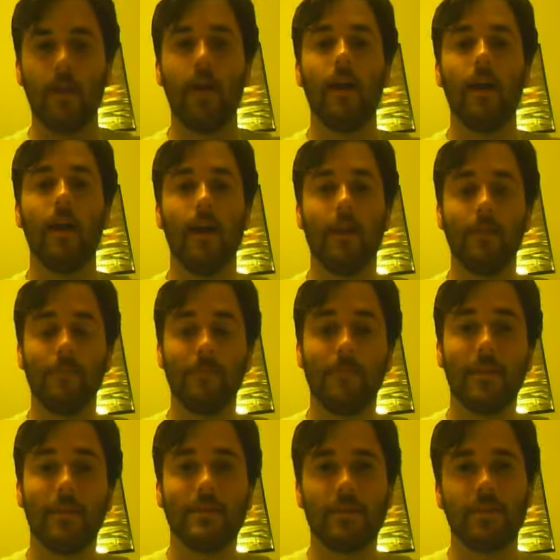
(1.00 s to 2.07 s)
Hey,
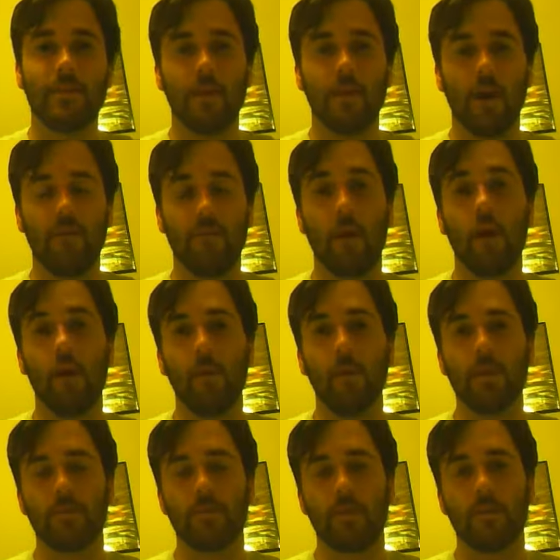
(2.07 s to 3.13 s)
this is John from
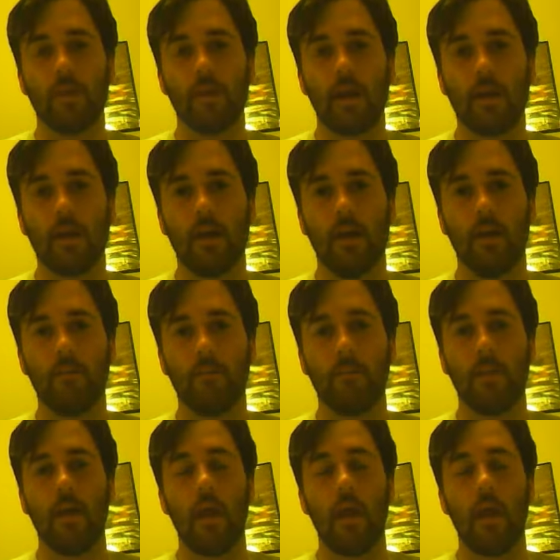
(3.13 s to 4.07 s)
ROHworld.com,